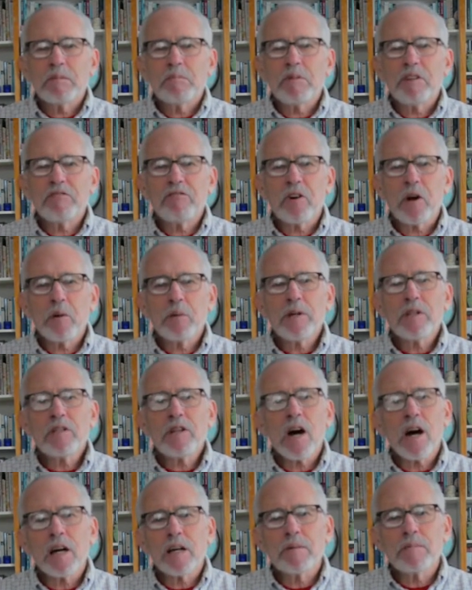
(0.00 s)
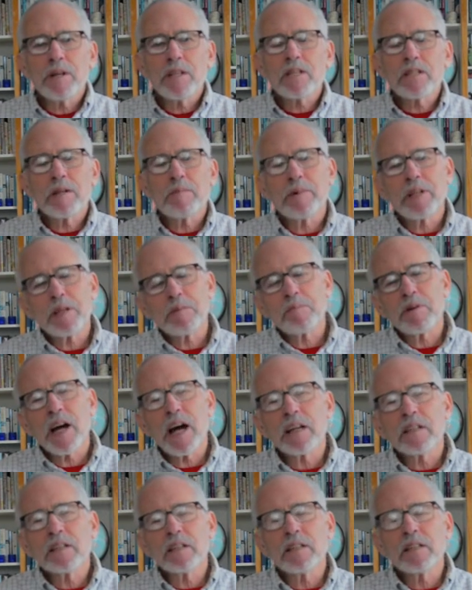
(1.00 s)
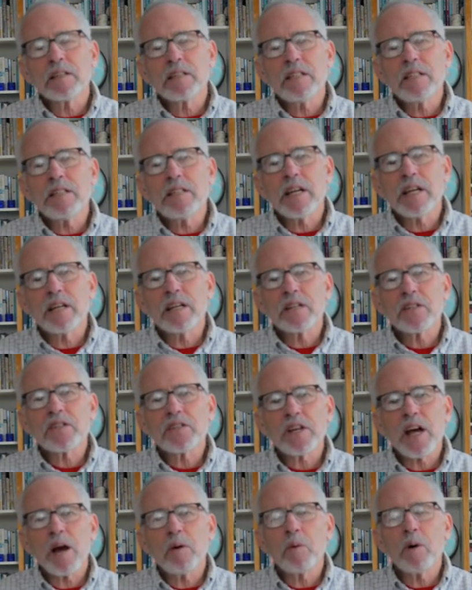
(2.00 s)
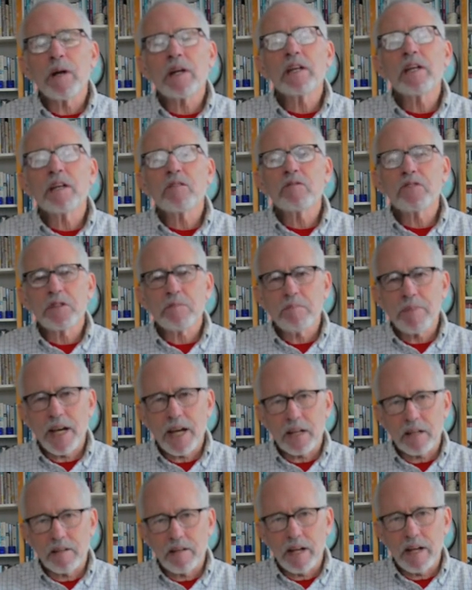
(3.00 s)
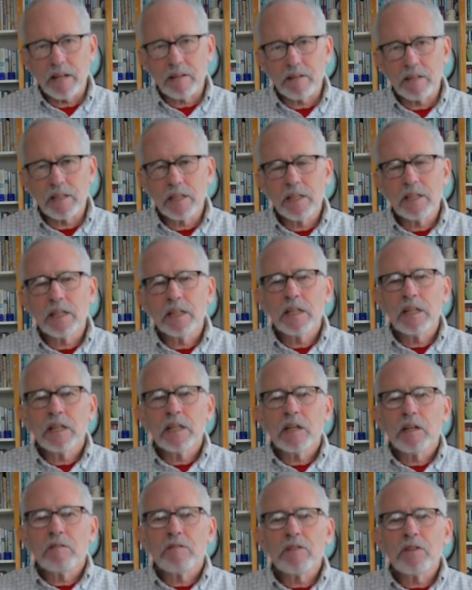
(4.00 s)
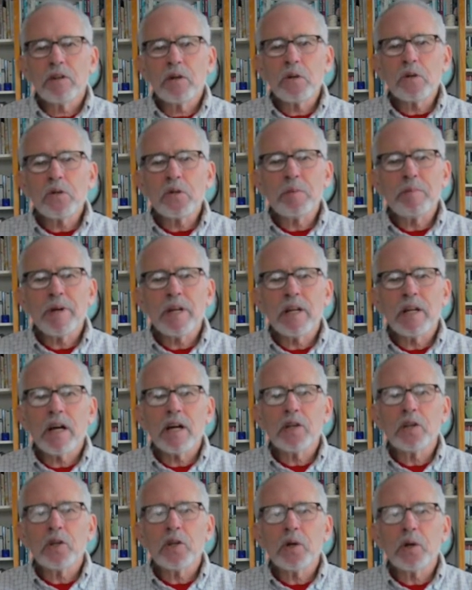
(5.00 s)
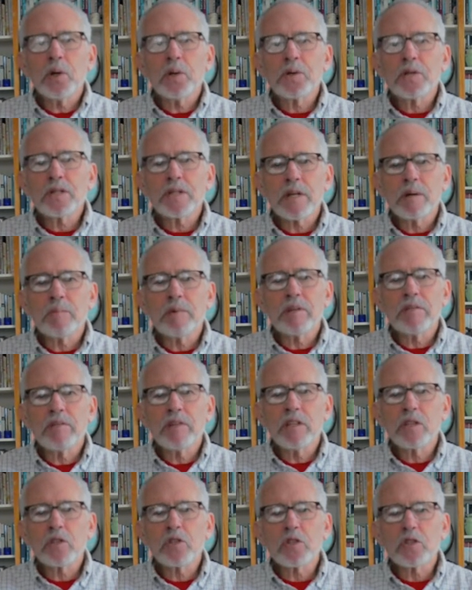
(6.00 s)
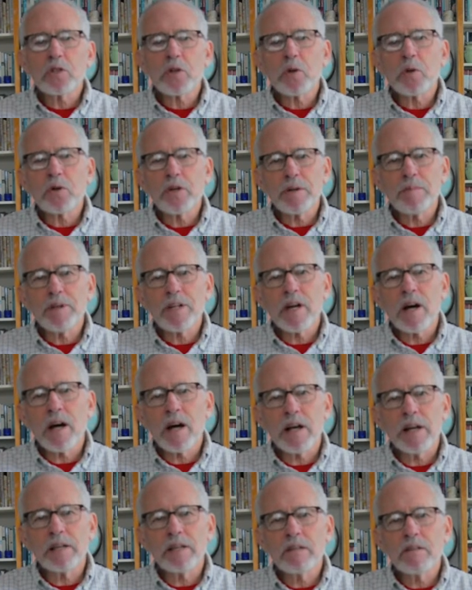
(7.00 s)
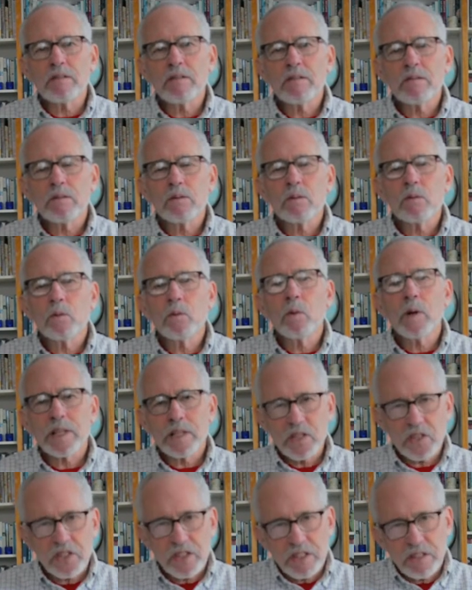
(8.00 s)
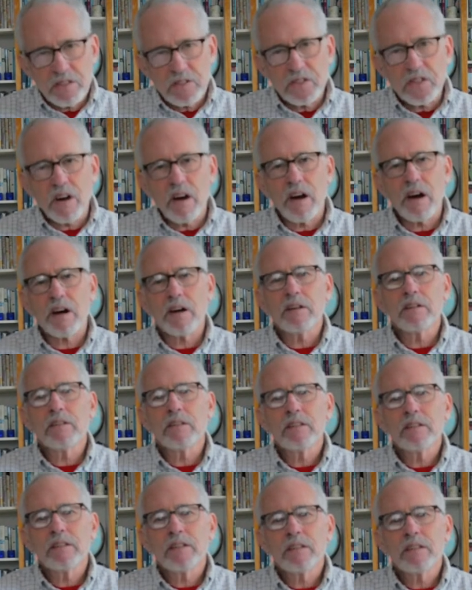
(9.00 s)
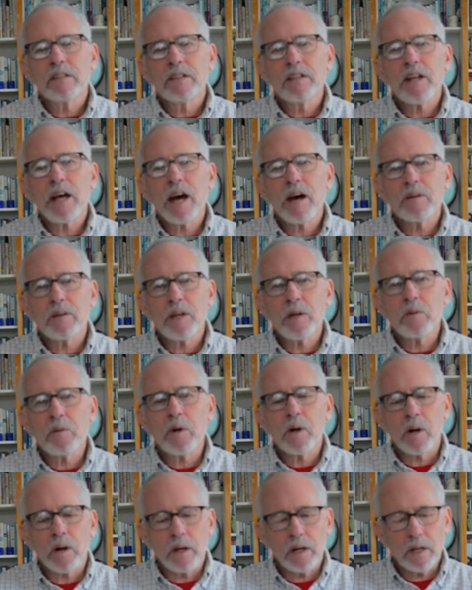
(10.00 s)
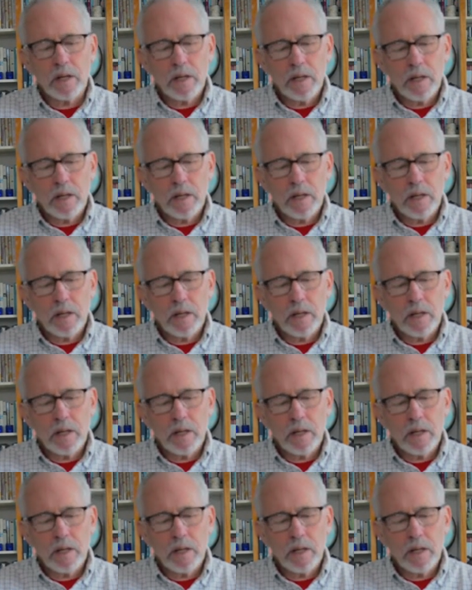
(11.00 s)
Before we talk about some of the practical details, I want to give some background for those who may not know some of the story behind what seeds are and how they work.